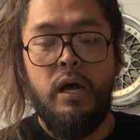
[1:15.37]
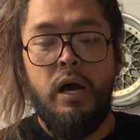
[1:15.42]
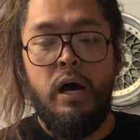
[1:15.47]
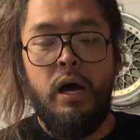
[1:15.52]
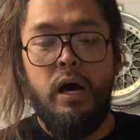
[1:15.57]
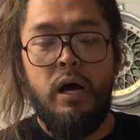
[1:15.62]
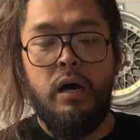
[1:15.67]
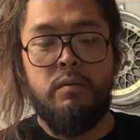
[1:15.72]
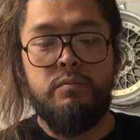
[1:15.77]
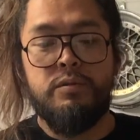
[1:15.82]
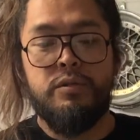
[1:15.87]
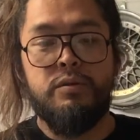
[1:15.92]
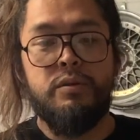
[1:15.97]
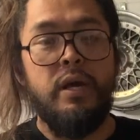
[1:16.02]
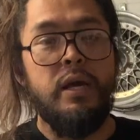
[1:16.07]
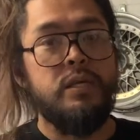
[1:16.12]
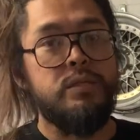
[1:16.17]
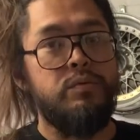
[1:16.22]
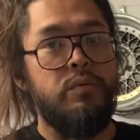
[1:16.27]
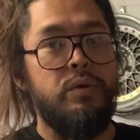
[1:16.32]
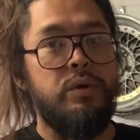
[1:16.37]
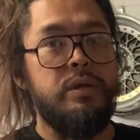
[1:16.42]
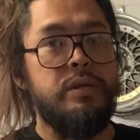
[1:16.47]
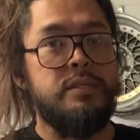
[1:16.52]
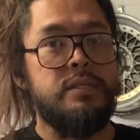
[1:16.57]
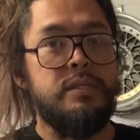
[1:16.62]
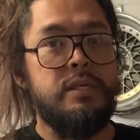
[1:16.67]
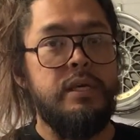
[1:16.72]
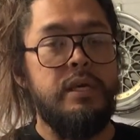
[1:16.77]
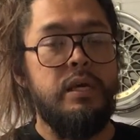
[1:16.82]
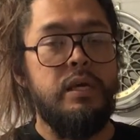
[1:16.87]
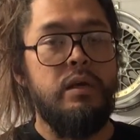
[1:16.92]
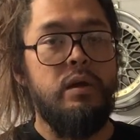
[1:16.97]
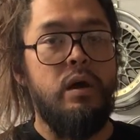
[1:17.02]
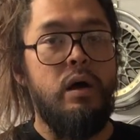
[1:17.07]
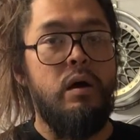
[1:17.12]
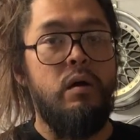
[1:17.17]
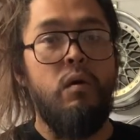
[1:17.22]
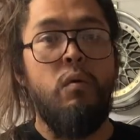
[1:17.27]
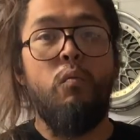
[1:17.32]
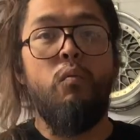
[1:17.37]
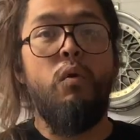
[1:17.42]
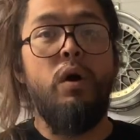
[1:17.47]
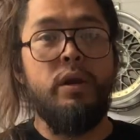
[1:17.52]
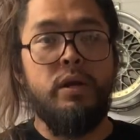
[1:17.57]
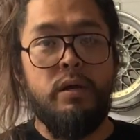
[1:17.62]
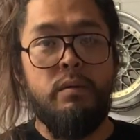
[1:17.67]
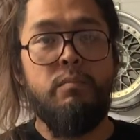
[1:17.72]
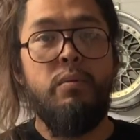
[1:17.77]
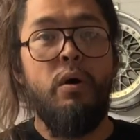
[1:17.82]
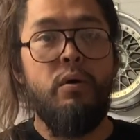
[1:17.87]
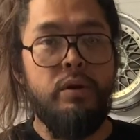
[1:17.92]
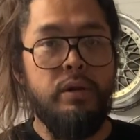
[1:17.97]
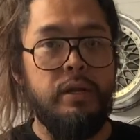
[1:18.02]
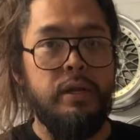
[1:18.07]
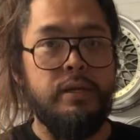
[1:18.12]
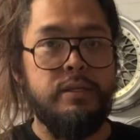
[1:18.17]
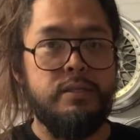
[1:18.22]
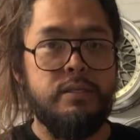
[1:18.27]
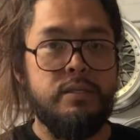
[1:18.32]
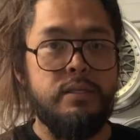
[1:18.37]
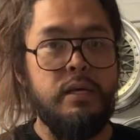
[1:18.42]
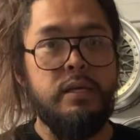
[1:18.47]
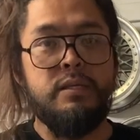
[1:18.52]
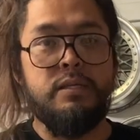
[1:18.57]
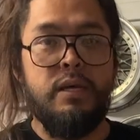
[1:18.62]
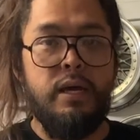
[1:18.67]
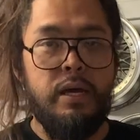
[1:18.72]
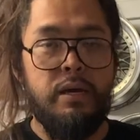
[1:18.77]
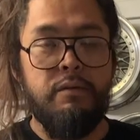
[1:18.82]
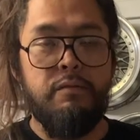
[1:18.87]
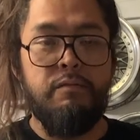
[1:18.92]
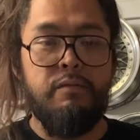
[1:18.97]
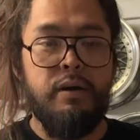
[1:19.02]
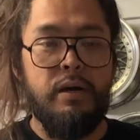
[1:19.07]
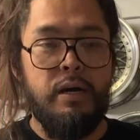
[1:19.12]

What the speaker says: So next we're going to see what component it's kind of